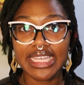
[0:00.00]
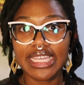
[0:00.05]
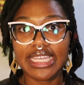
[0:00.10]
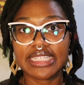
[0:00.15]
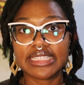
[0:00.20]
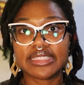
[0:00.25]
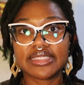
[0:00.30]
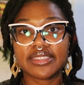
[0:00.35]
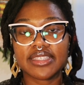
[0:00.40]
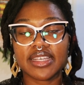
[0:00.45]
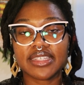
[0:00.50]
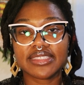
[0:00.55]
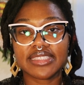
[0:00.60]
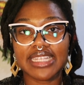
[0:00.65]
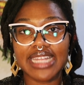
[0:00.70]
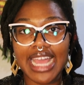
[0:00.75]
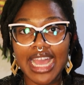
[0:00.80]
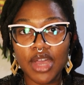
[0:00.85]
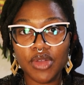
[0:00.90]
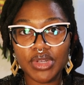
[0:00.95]
It sucks
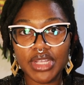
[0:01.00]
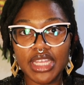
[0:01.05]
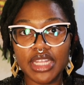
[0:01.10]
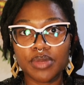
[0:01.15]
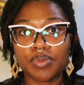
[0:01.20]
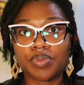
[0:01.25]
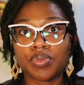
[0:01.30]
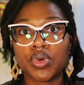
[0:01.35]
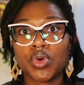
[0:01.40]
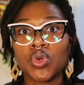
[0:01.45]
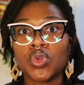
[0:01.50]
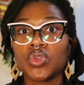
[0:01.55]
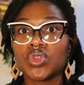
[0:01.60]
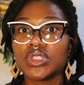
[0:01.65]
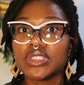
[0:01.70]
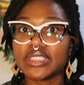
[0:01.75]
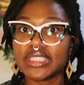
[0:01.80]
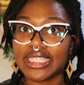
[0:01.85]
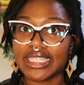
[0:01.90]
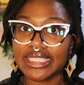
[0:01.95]
it out and
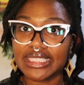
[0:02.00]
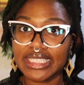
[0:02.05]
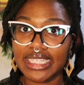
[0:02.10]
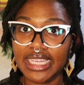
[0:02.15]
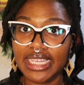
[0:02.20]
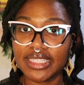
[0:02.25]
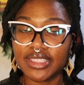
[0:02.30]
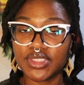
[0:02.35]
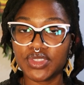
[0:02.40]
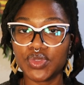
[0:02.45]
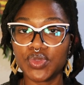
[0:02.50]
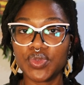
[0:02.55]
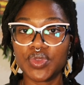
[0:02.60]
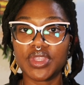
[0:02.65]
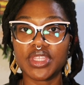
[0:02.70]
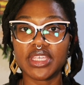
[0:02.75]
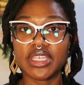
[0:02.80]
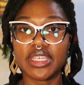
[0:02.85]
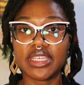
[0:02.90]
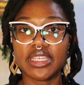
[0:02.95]
pulls it into
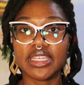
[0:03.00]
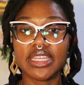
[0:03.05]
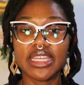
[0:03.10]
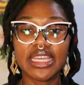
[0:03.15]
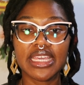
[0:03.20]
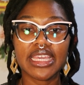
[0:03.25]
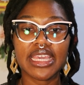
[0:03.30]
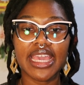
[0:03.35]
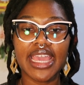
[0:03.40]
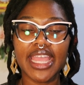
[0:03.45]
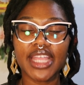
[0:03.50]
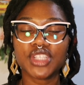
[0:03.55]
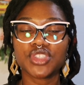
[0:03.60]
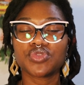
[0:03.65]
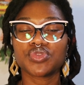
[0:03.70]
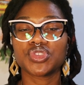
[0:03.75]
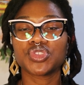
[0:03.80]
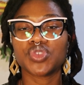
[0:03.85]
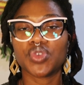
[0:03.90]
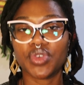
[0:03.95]
the
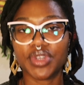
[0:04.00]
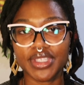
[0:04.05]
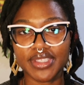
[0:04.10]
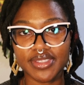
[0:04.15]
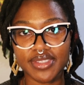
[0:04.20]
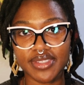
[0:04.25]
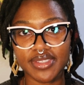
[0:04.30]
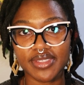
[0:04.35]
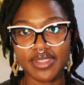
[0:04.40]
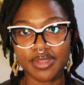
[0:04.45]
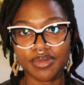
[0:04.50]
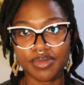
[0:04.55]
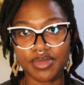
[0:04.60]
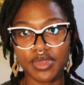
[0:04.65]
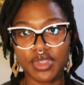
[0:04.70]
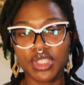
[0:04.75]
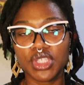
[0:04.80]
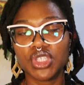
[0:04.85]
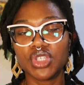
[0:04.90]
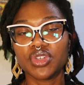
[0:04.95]
excretory system,
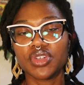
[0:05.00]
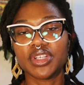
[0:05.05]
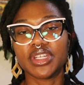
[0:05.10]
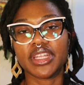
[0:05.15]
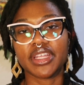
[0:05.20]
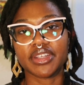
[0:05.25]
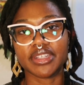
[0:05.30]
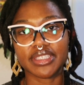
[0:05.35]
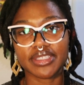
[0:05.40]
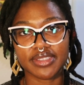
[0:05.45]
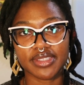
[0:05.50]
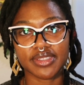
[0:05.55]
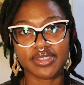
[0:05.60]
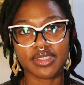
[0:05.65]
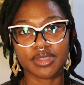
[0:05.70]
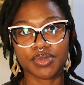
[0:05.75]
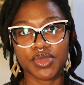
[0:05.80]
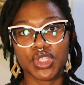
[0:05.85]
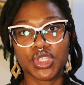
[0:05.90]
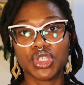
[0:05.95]
the urinary
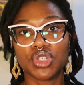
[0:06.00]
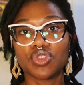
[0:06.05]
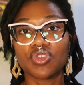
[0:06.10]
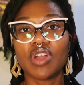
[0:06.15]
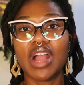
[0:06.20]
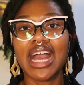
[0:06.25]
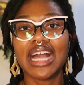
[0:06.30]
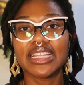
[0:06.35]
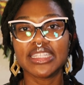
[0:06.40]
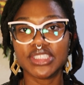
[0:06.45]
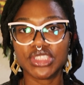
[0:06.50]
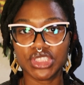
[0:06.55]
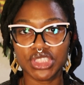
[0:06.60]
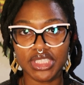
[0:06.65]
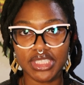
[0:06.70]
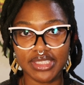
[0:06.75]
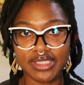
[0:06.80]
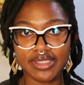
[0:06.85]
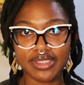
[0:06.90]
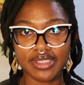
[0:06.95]
system, the
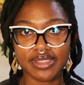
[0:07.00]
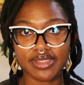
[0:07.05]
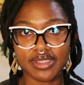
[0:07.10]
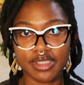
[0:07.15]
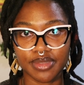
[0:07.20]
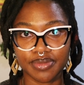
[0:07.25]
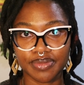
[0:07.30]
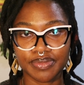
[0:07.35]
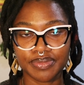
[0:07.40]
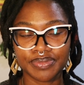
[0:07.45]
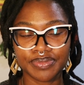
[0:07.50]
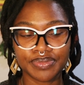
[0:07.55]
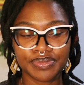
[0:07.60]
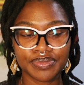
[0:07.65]
urology system.